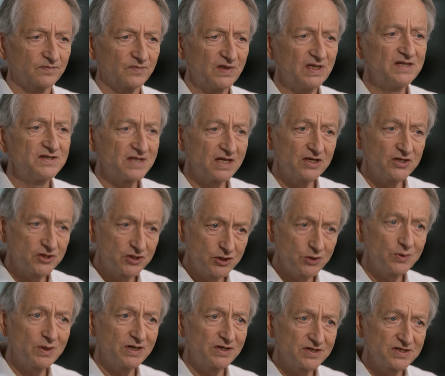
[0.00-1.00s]
These things
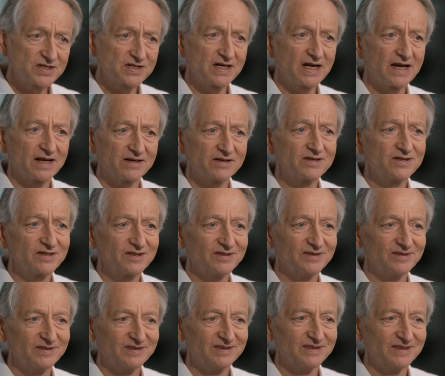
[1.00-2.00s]
do understand,
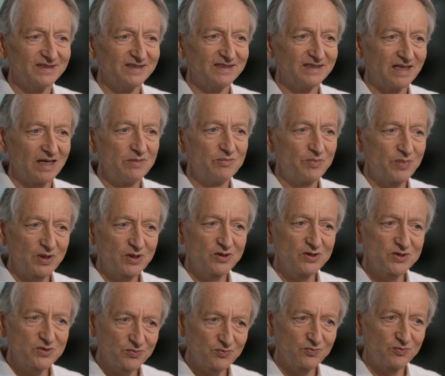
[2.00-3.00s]
and
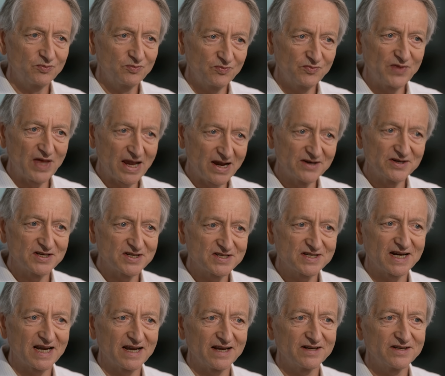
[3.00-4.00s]
because they
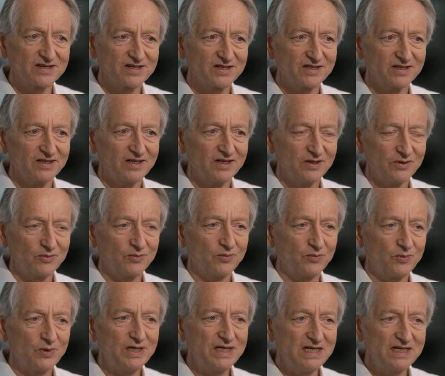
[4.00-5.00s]
understand,
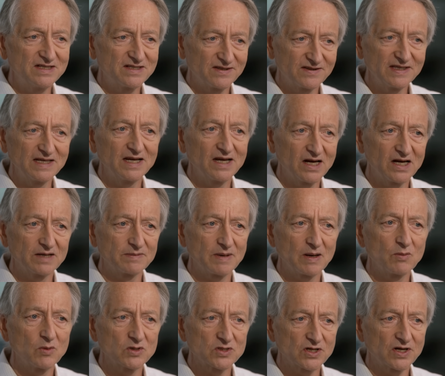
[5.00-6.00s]
we need to think hard
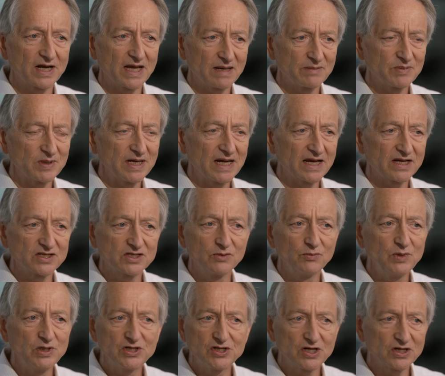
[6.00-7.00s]
about what's going to happen next, and
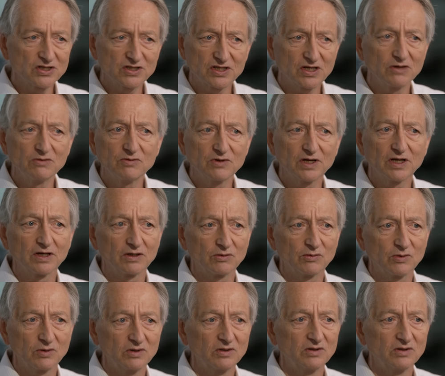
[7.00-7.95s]
we just don't know.